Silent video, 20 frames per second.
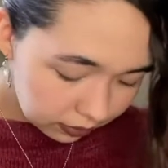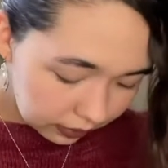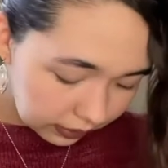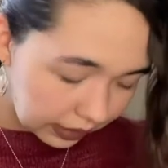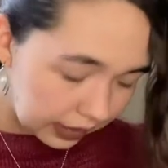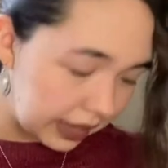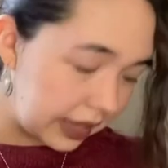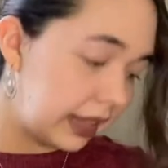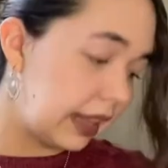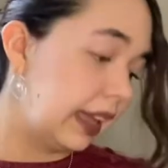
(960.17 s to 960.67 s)

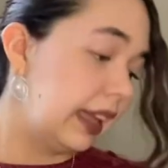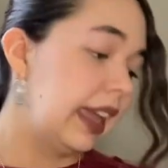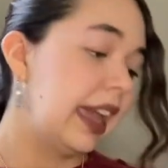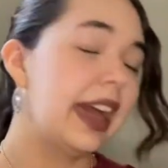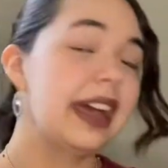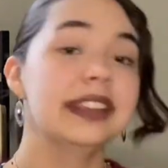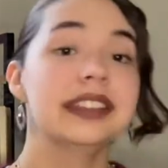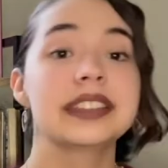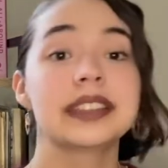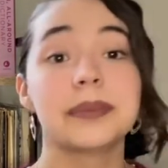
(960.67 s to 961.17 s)
And I
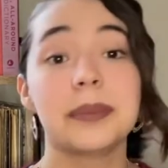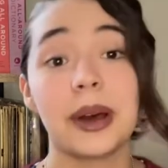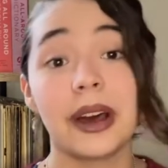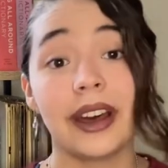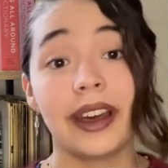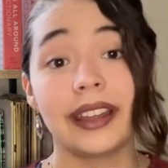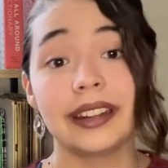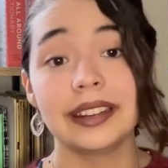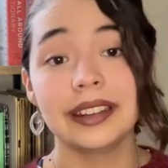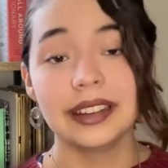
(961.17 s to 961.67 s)
cast them
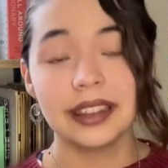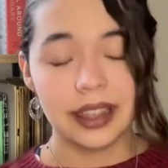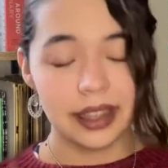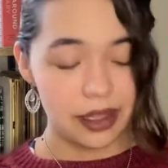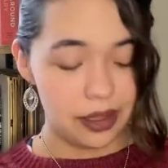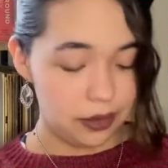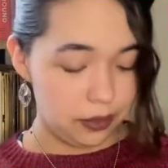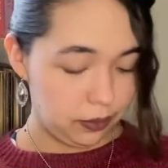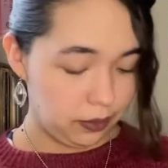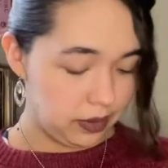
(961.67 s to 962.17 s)
on
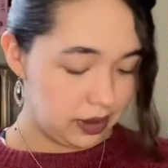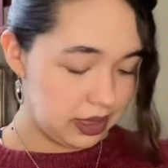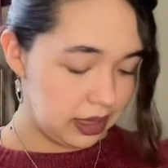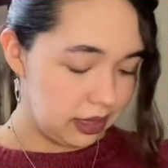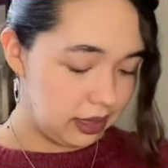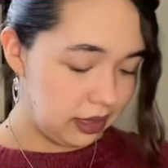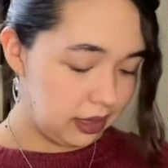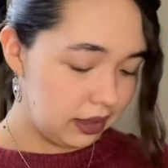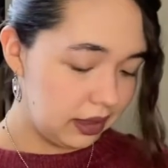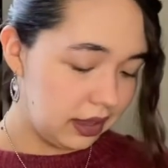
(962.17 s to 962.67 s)

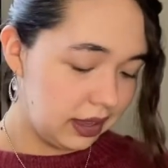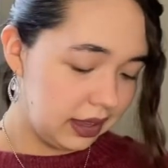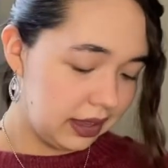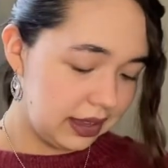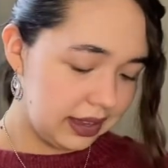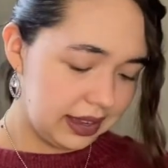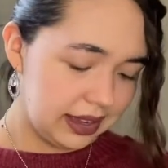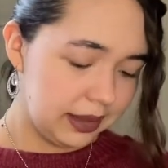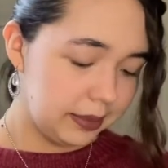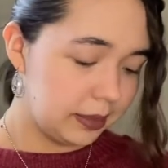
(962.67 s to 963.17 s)
with,
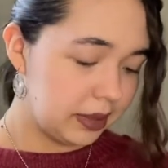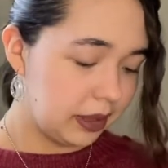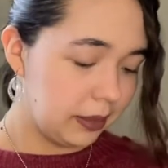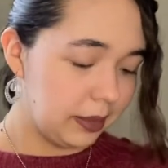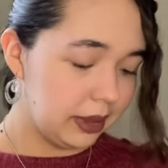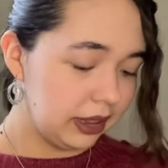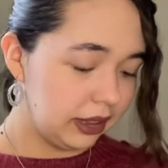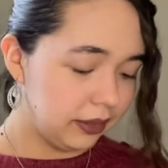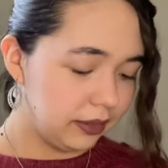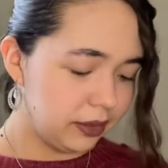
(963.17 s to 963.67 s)
I'm in the
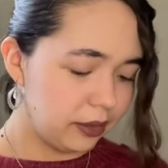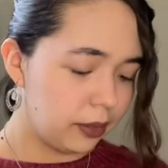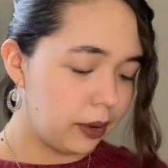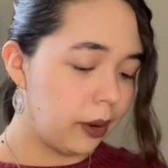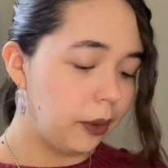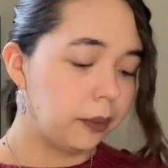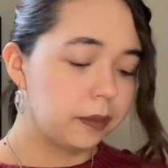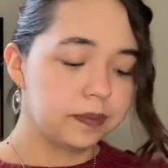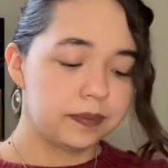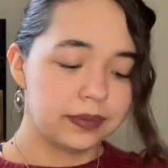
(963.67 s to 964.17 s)
middle of a
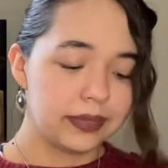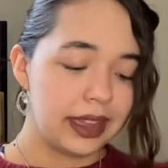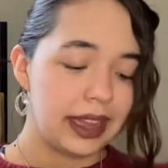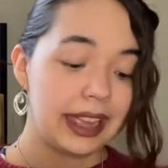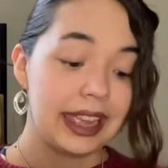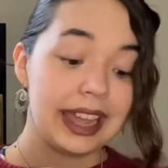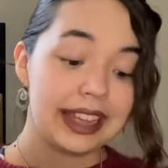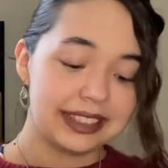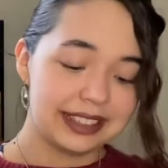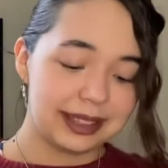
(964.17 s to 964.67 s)
row. I
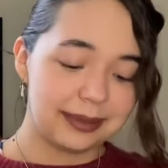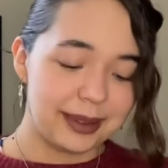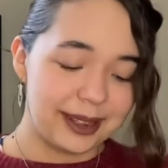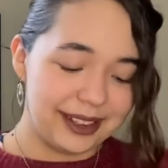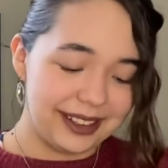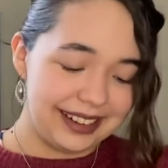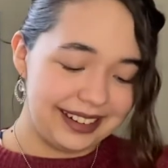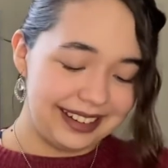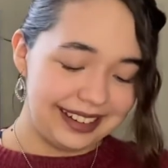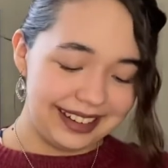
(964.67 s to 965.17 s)
cast them
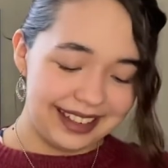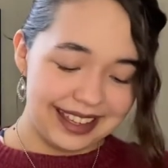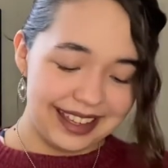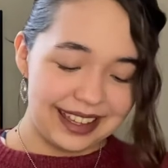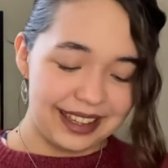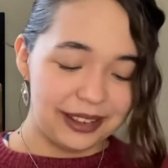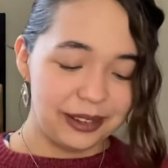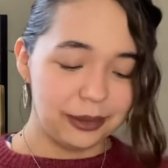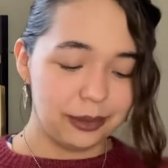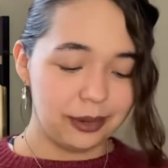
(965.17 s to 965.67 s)
on
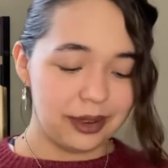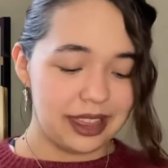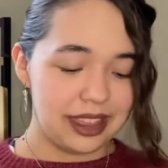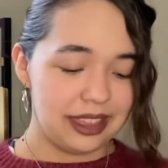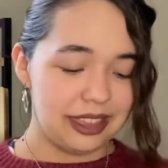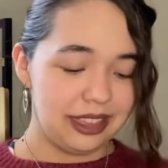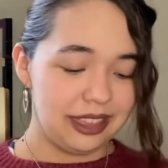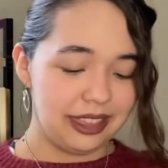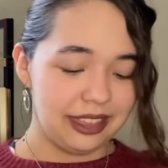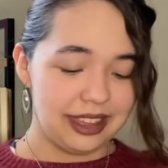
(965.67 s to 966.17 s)

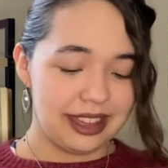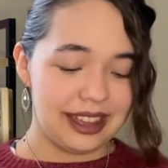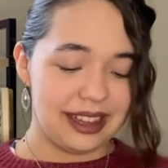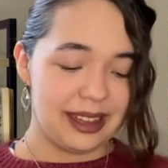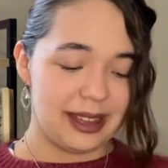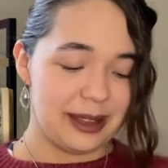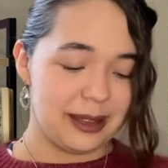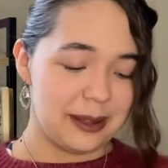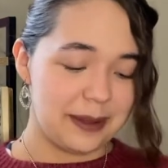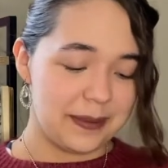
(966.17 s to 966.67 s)
with
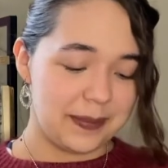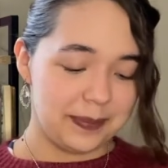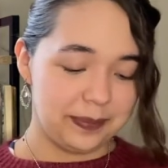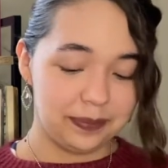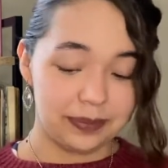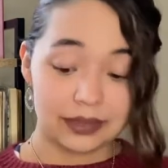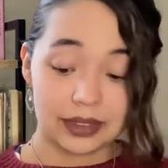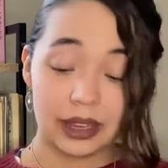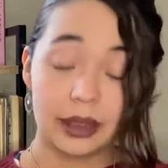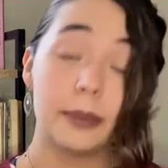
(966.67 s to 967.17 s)
um,
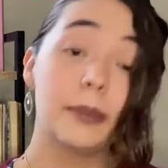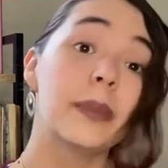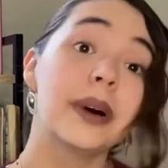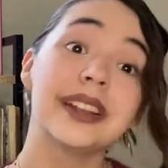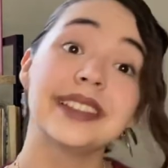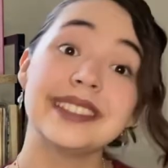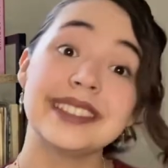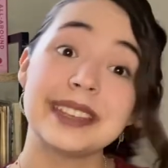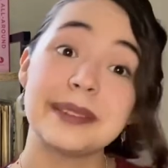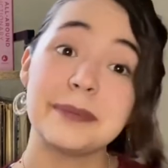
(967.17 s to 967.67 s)

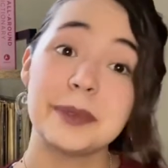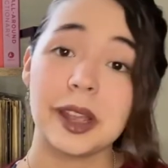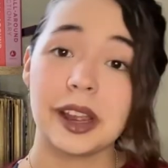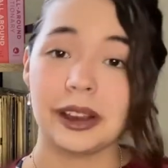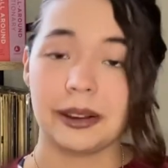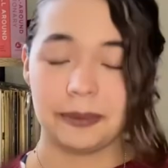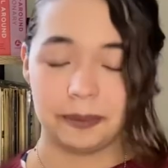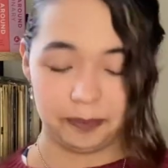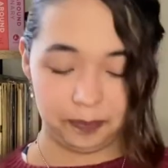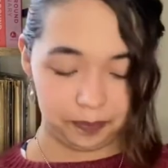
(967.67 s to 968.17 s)
Mondim
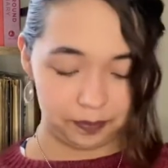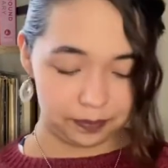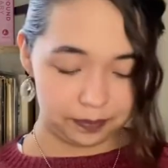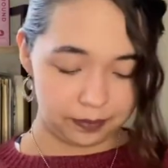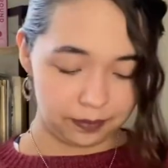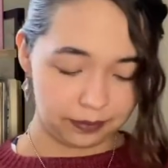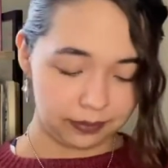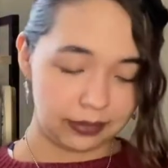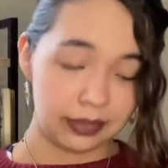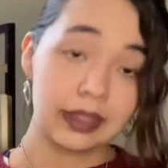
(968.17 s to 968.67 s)
yarn.
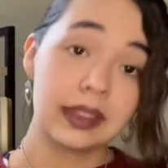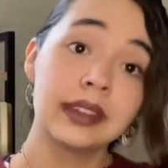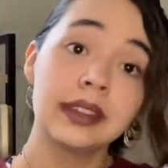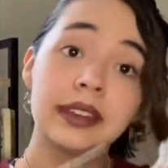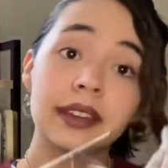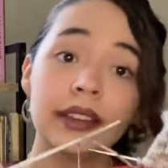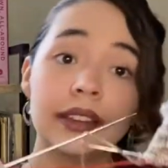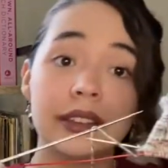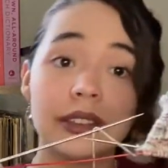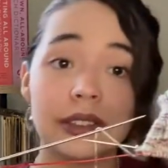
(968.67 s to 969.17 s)

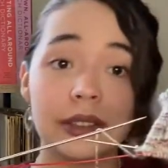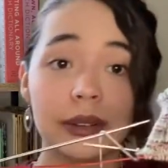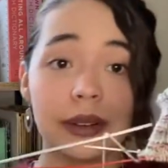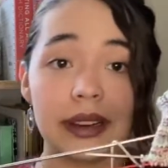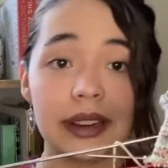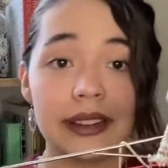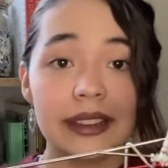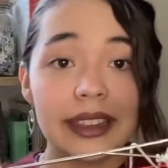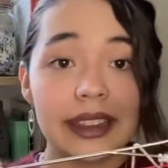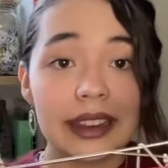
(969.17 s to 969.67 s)
So
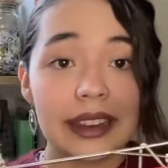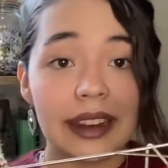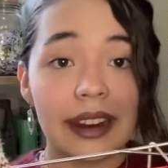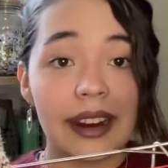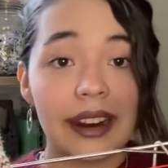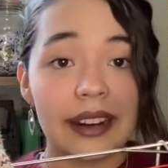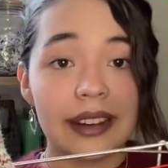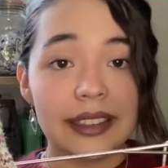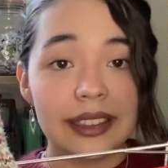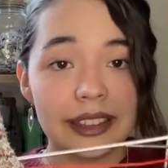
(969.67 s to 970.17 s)
here they
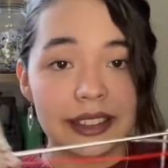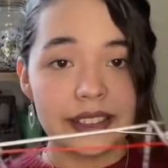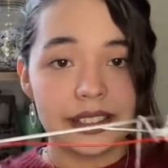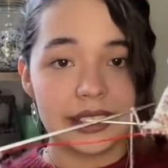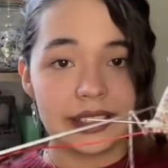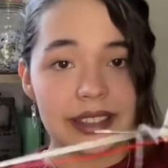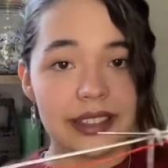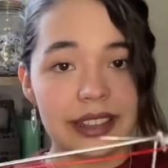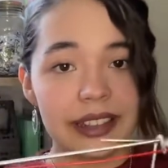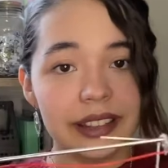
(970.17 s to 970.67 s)
are. They're
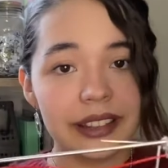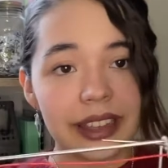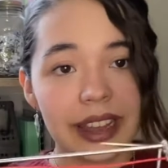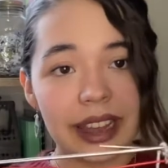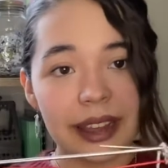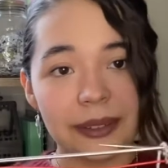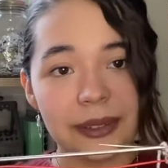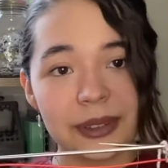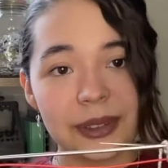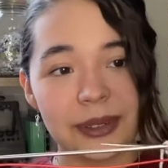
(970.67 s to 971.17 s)
just little
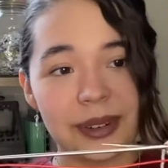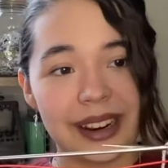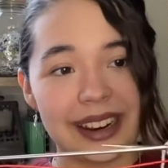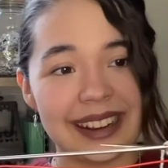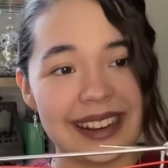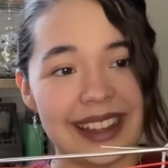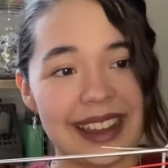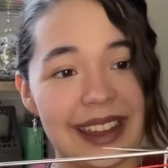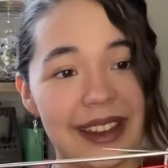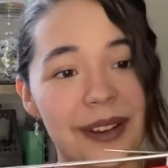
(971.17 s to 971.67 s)
cuffs right
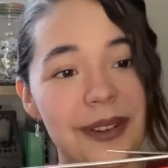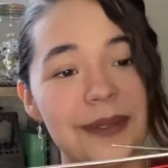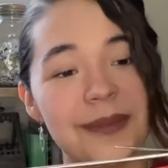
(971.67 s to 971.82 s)
now.